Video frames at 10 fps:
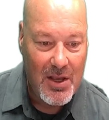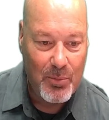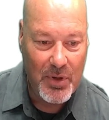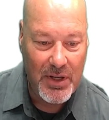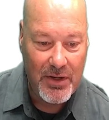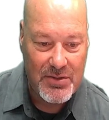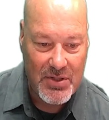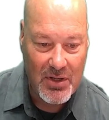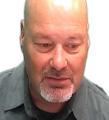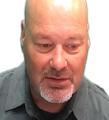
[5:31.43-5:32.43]
But here's a
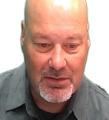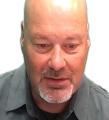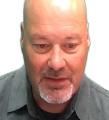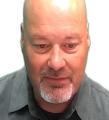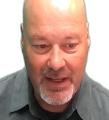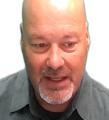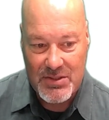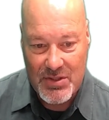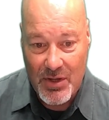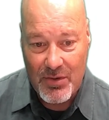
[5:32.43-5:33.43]
little
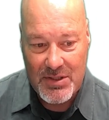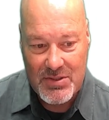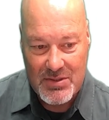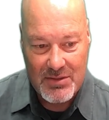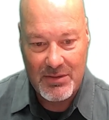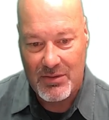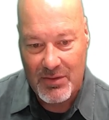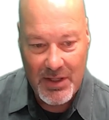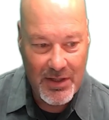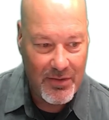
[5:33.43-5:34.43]
advance notice. You'll
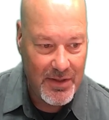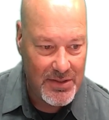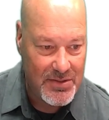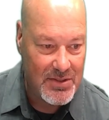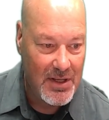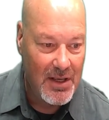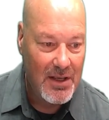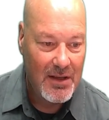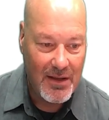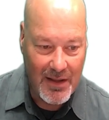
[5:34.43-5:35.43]
hear this.
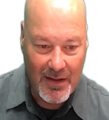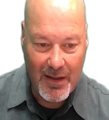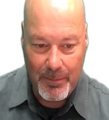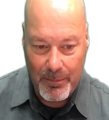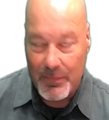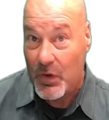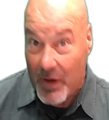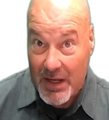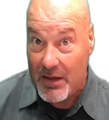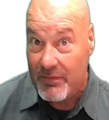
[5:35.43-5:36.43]
I
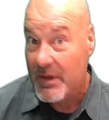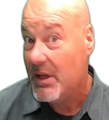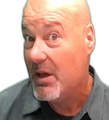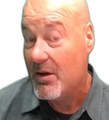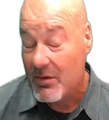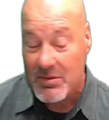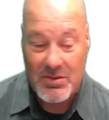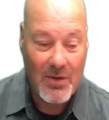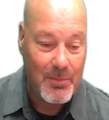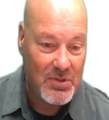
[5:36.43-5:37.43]
created a video,
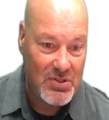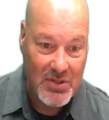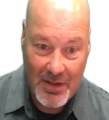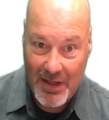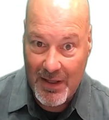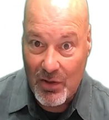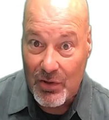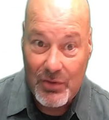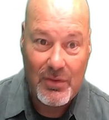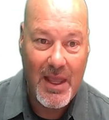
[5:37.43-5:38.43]
so I'm just going to
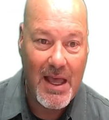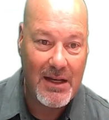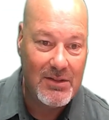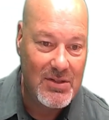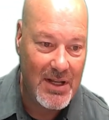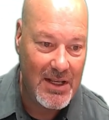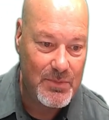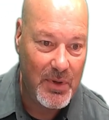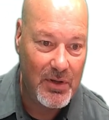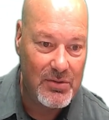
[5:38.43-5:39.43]
include that in today's
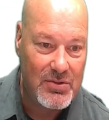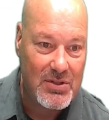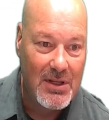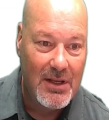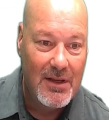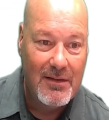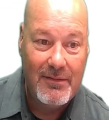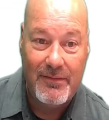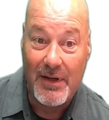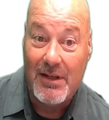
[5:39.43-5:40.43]
post.
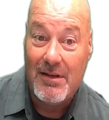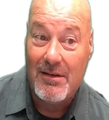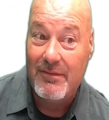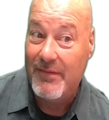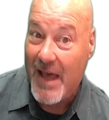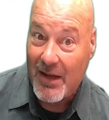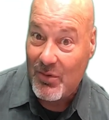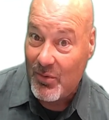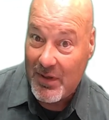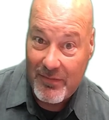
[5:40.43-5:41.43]
Fun
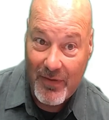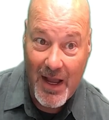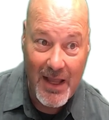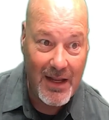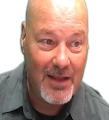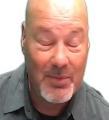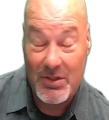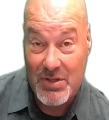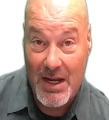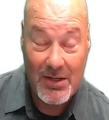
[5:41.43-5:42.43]
Factoid Friday. I'm going
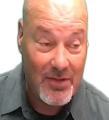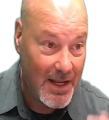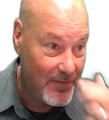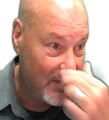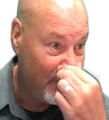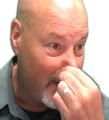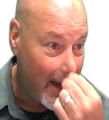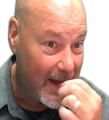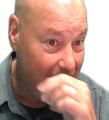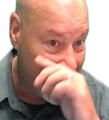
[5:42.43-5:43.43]
to try to do that every
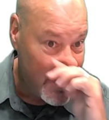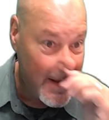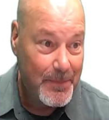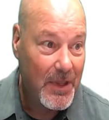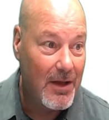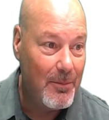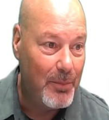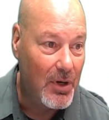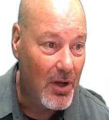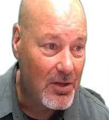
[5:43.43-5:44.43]
Friday.
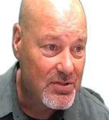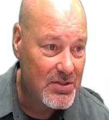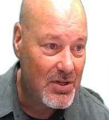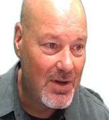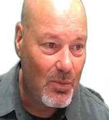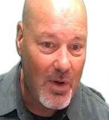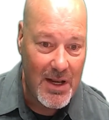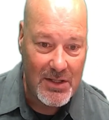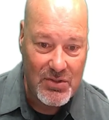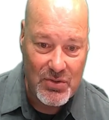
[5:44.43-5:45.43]
But also I
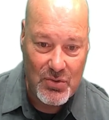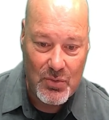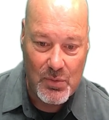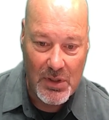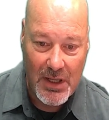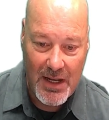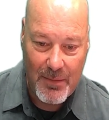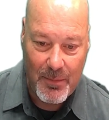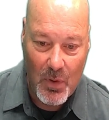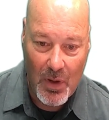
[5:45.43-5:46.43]
wanted to kind
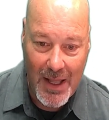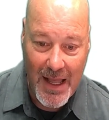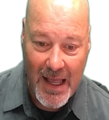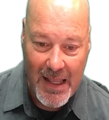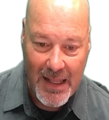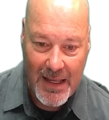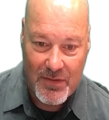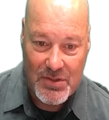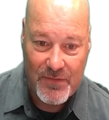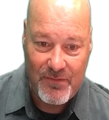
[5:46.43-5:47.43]
of highlight
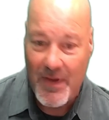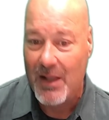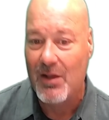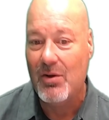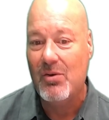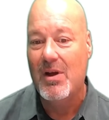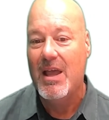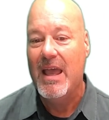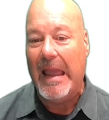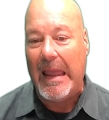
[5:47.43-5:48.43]
this fellow,
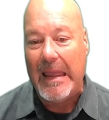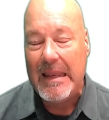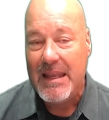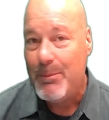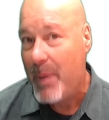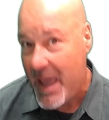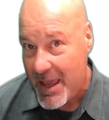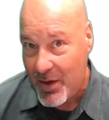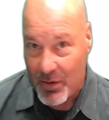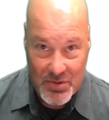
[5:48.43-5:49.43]
Andy
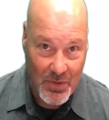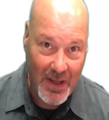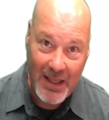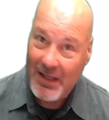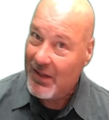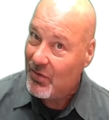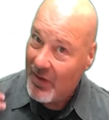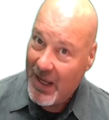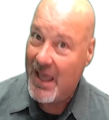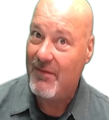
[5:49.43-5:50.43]
Panko. So Andy, you
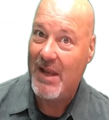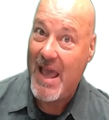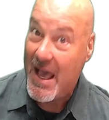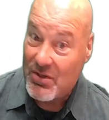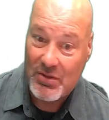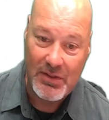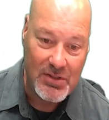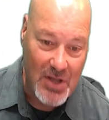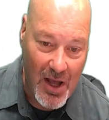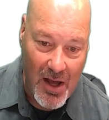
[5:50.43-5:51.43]
and I haven't actually
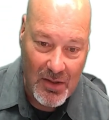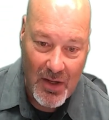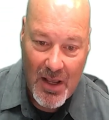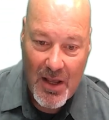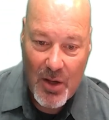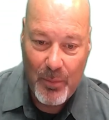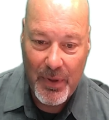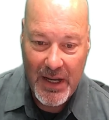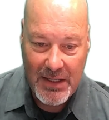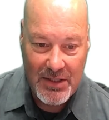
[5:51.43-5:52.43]
talked,
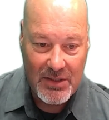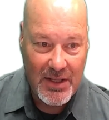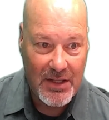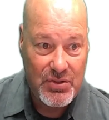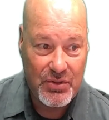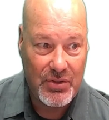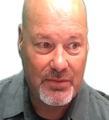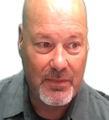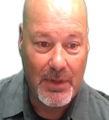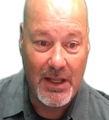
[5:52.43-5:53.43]
but I did get your
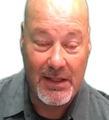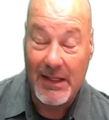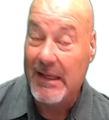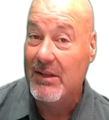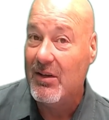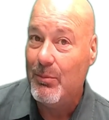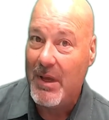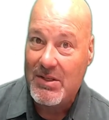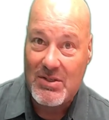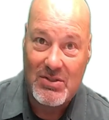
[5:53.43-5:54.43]
LinkedIn
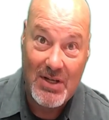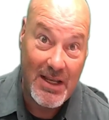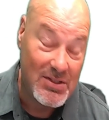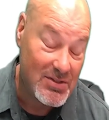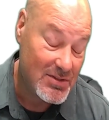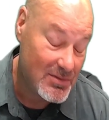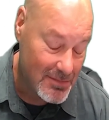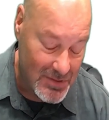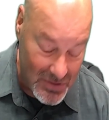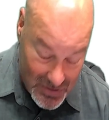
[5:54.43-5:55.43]
message, and I
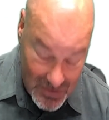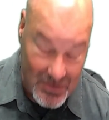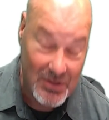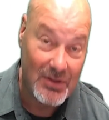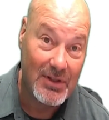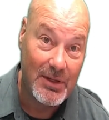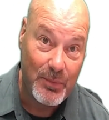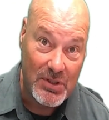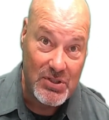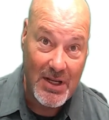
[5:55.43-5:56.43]
sincerely
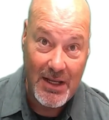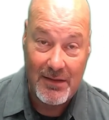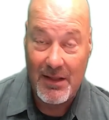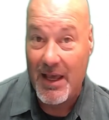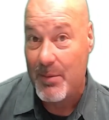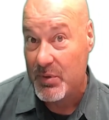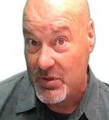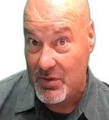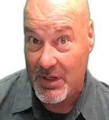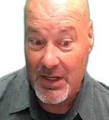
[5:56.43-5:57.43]
appreciate the
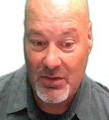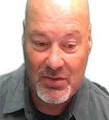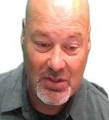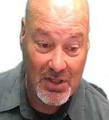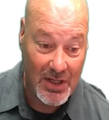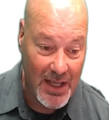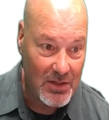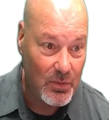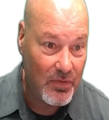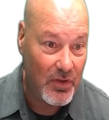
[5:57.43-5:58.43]
opportunity to
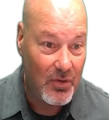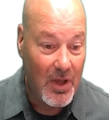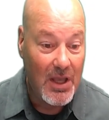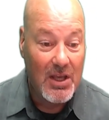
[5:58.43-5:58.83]
connect with you.